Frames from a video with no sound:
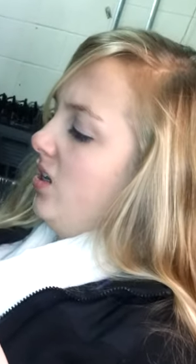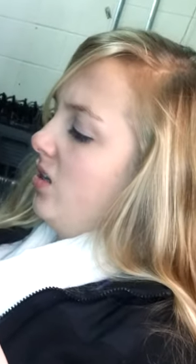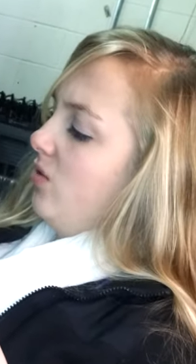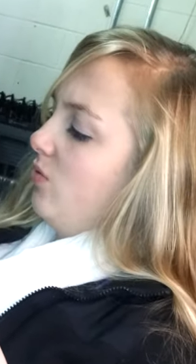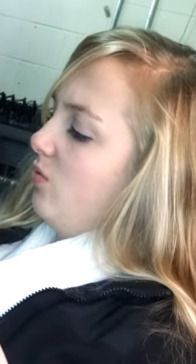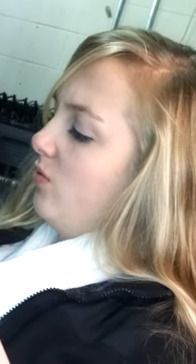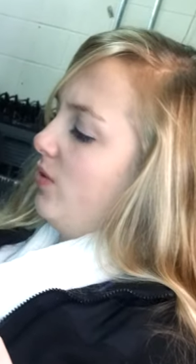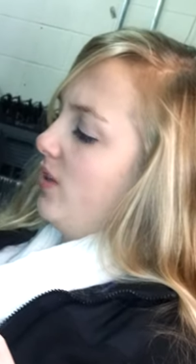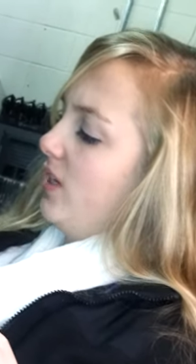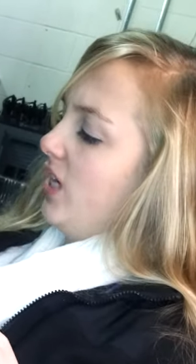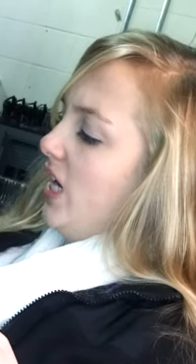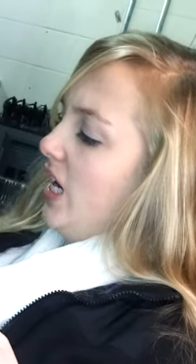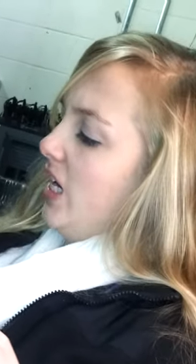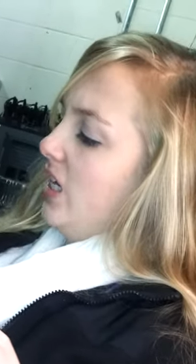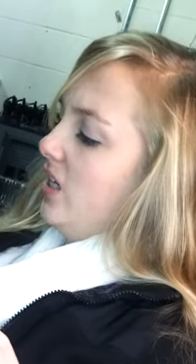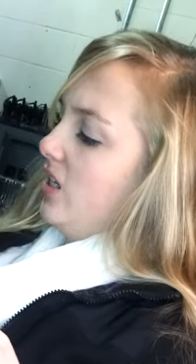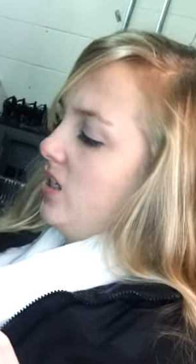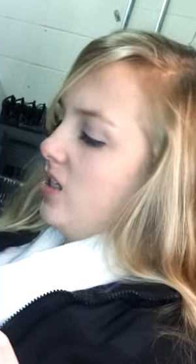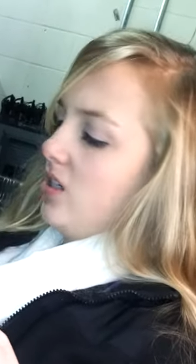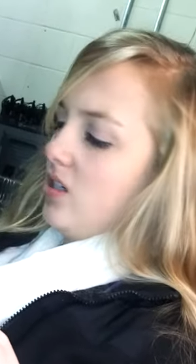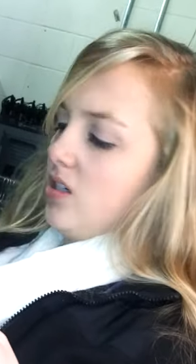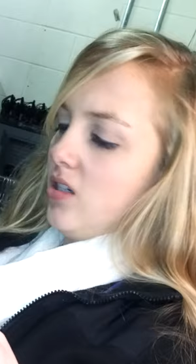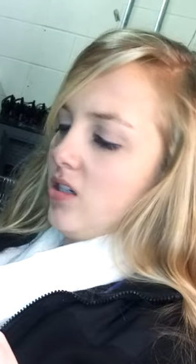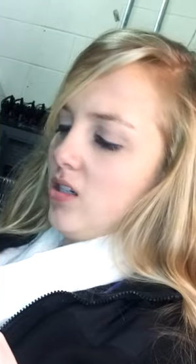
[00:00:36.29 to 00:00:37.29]

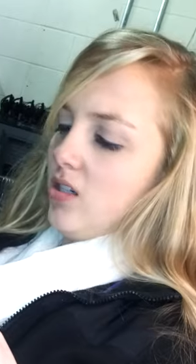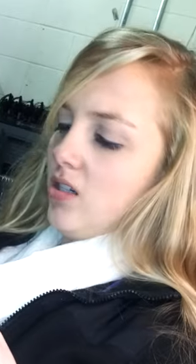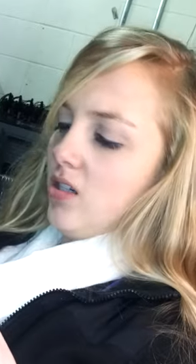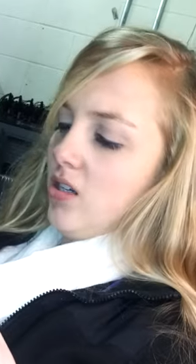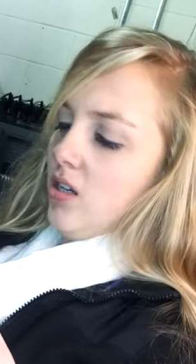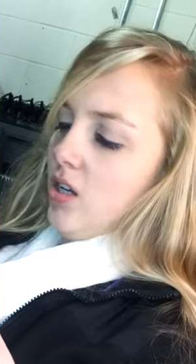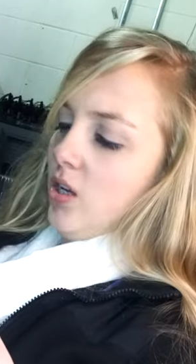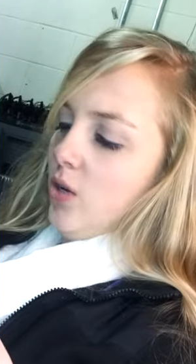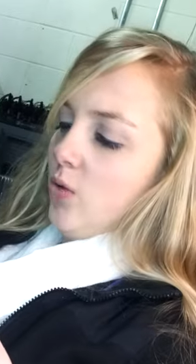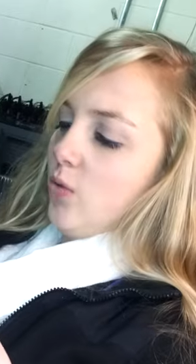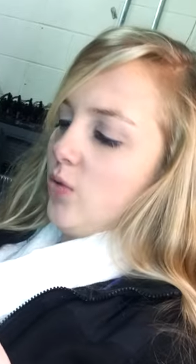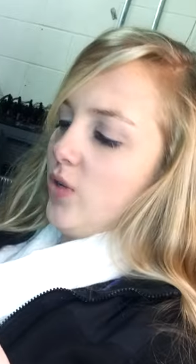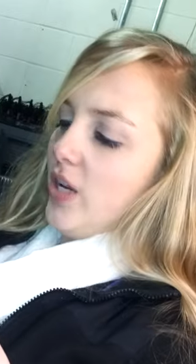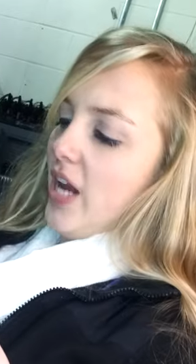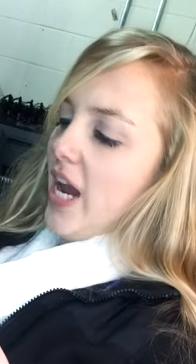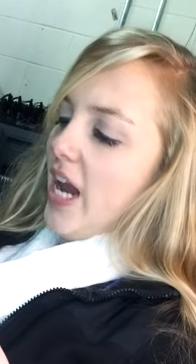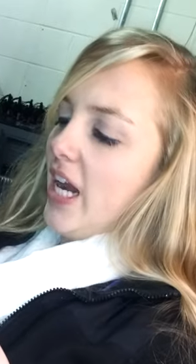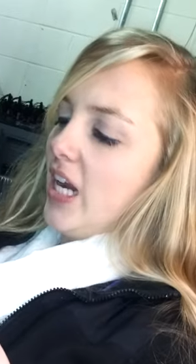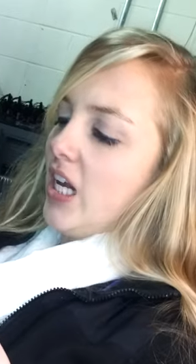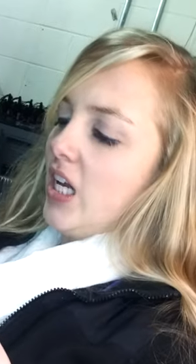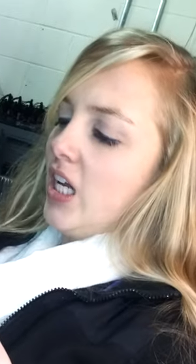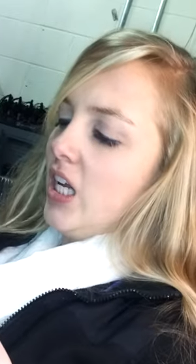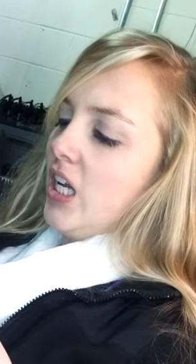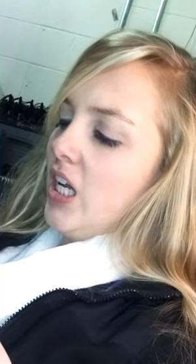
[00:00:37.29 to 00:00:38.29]
Rihanna,
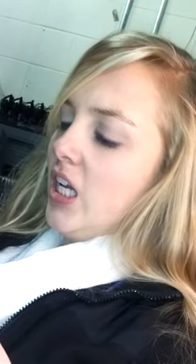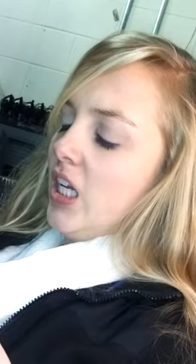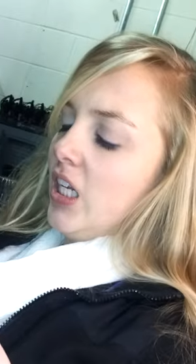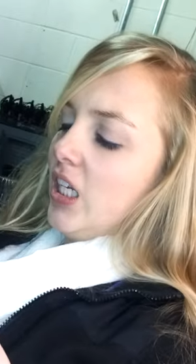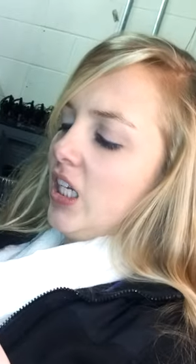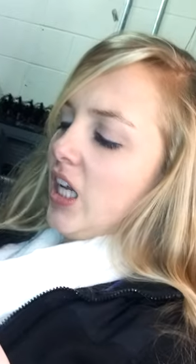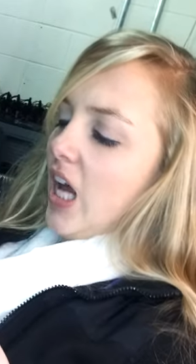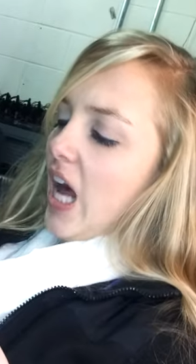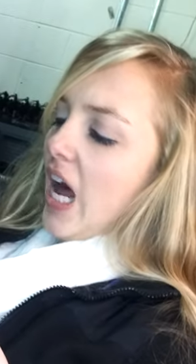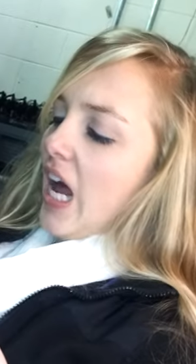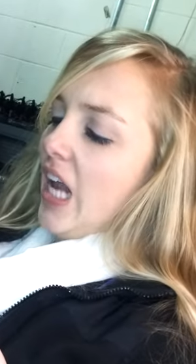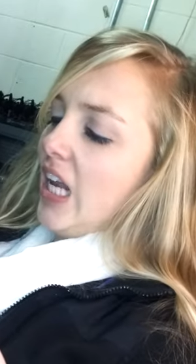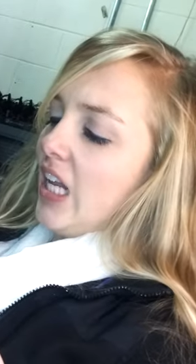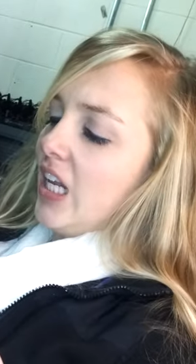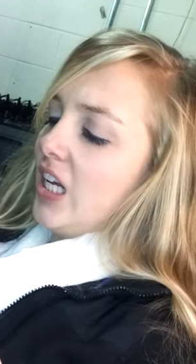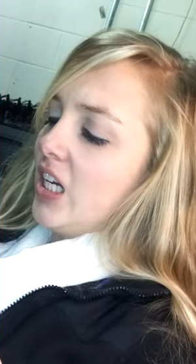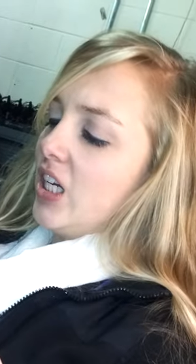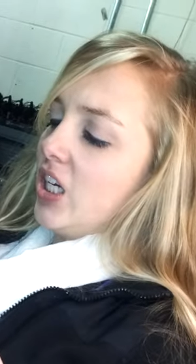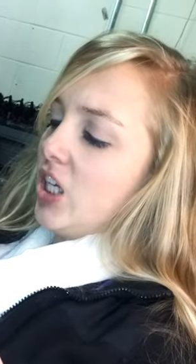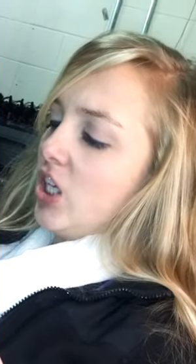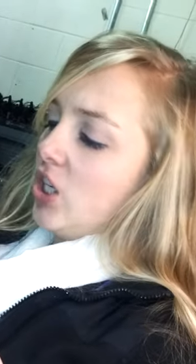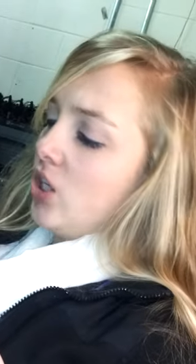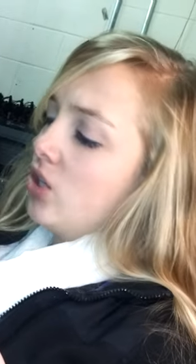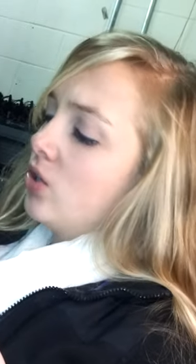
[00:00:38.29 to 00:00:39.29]
Rihanna, I
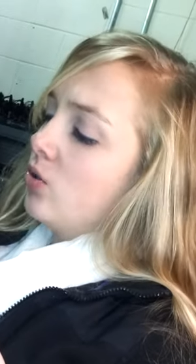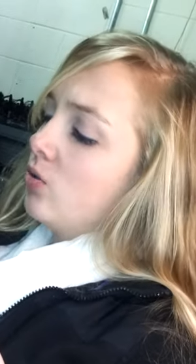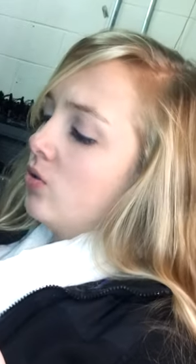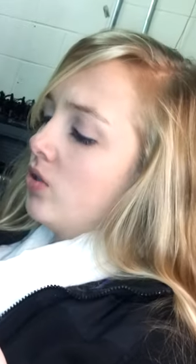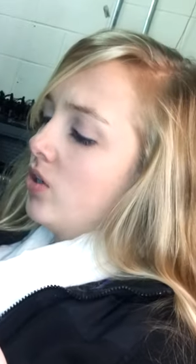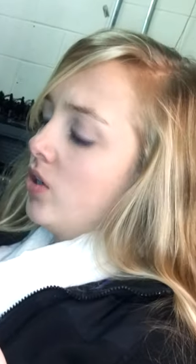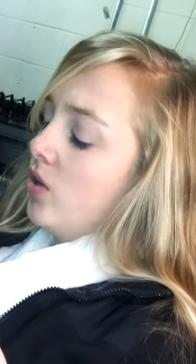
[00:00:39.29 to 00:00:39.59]
love you.